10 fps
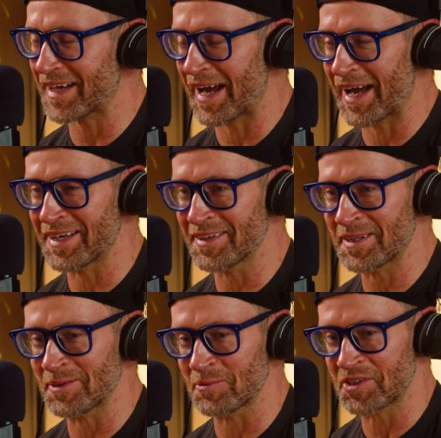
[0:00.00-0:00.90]
And
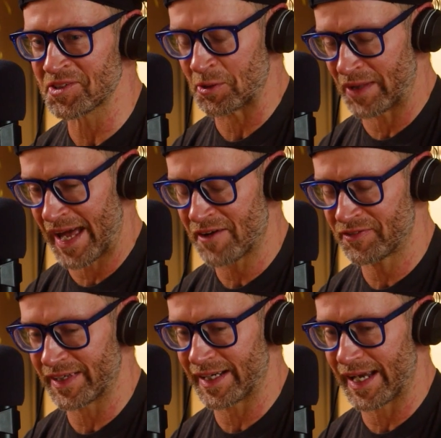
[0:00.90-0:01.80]
then we start
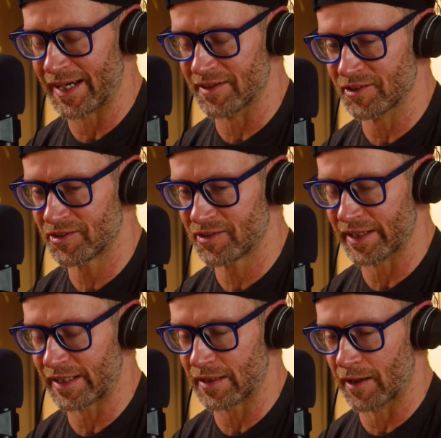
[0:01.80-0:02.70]
laughing and just
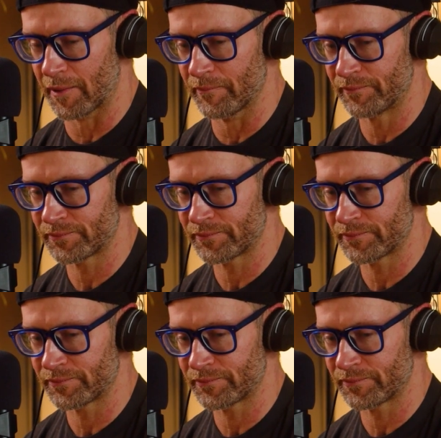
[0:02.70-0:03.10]
like, um,